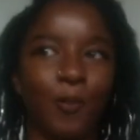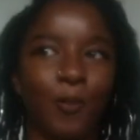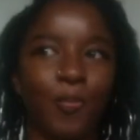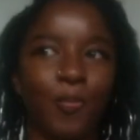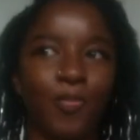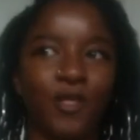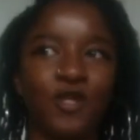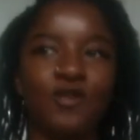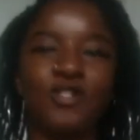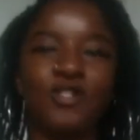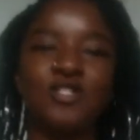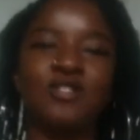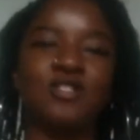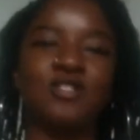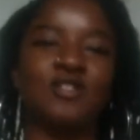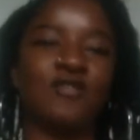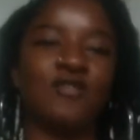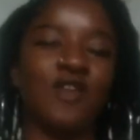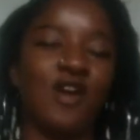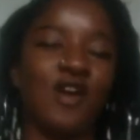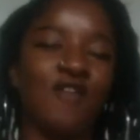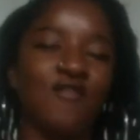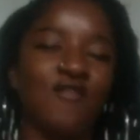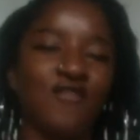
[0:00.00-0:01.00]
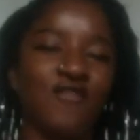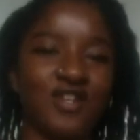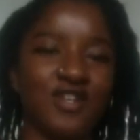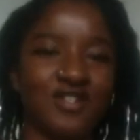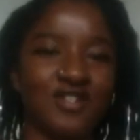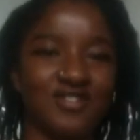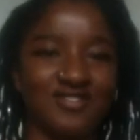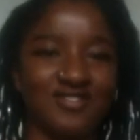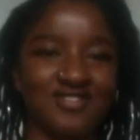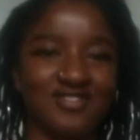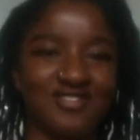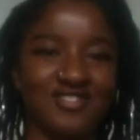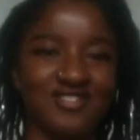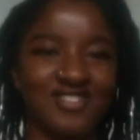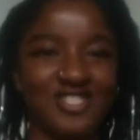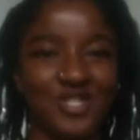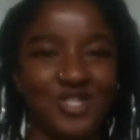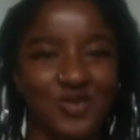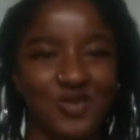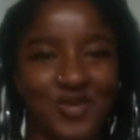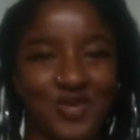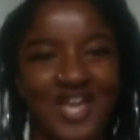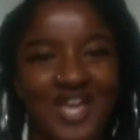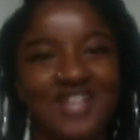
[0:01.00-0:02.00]
creatures of comfort.
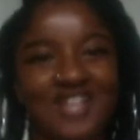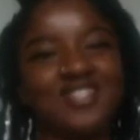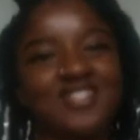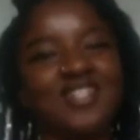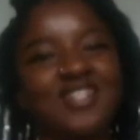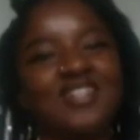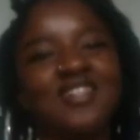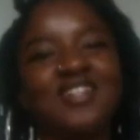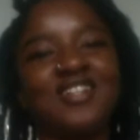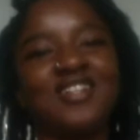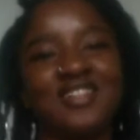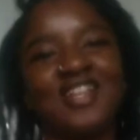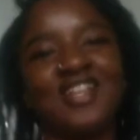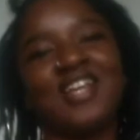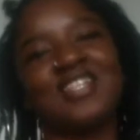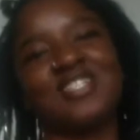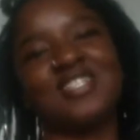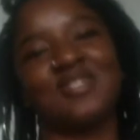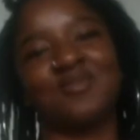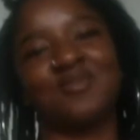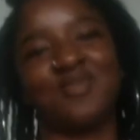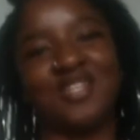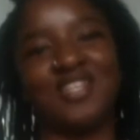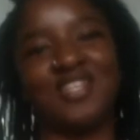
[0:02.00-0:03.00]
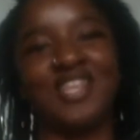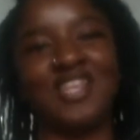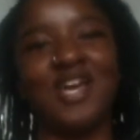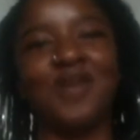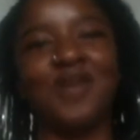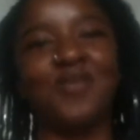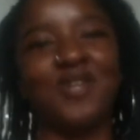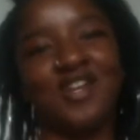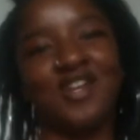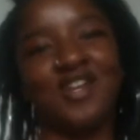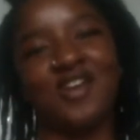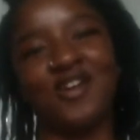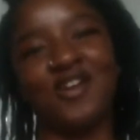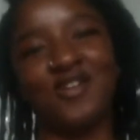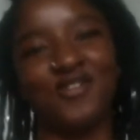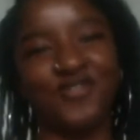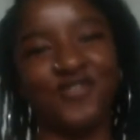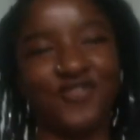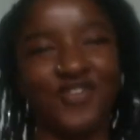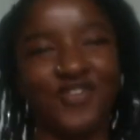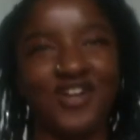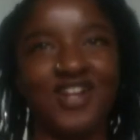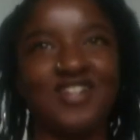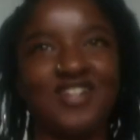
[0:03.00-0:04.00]
So it has to look like something that we
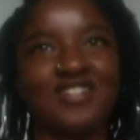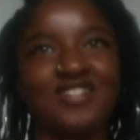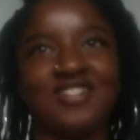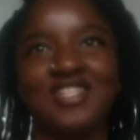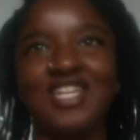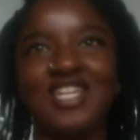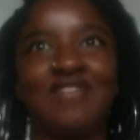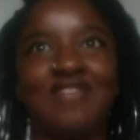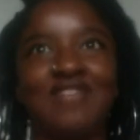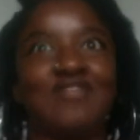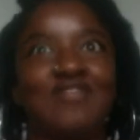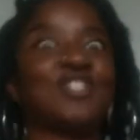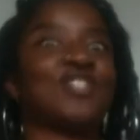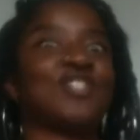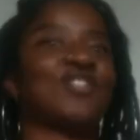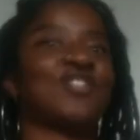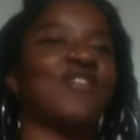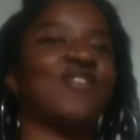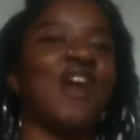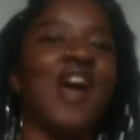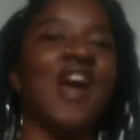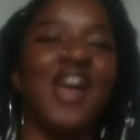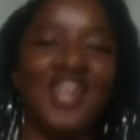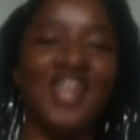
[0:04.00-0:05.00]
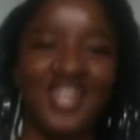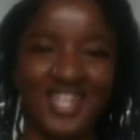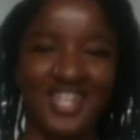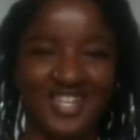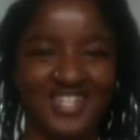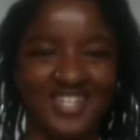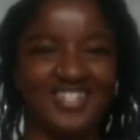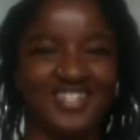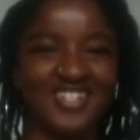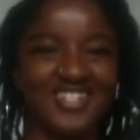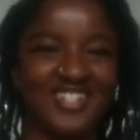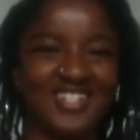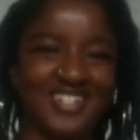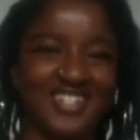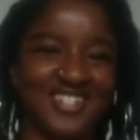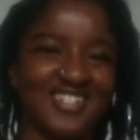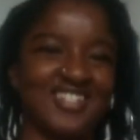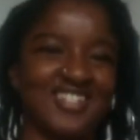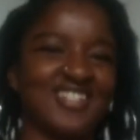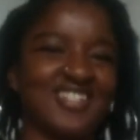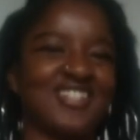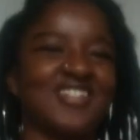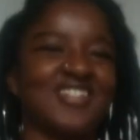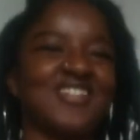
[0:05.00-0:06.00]
know for us to even try it.
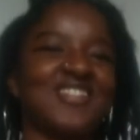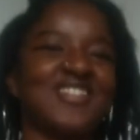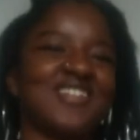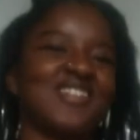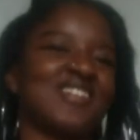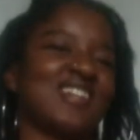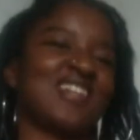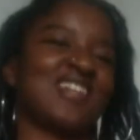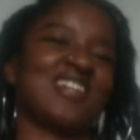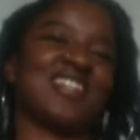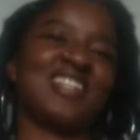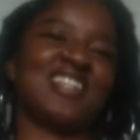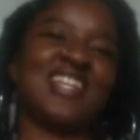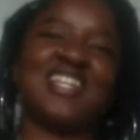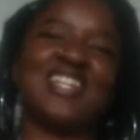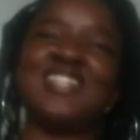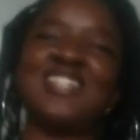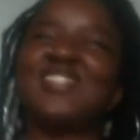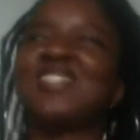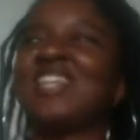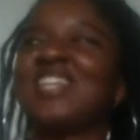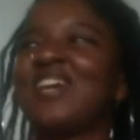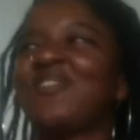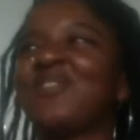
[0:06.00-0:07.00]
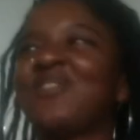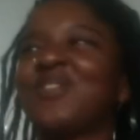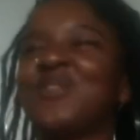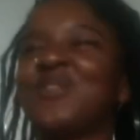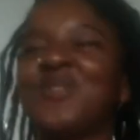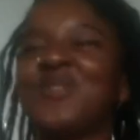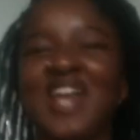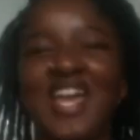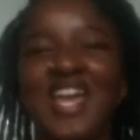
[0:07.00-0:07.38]
So girl, yeah, that's definitely what I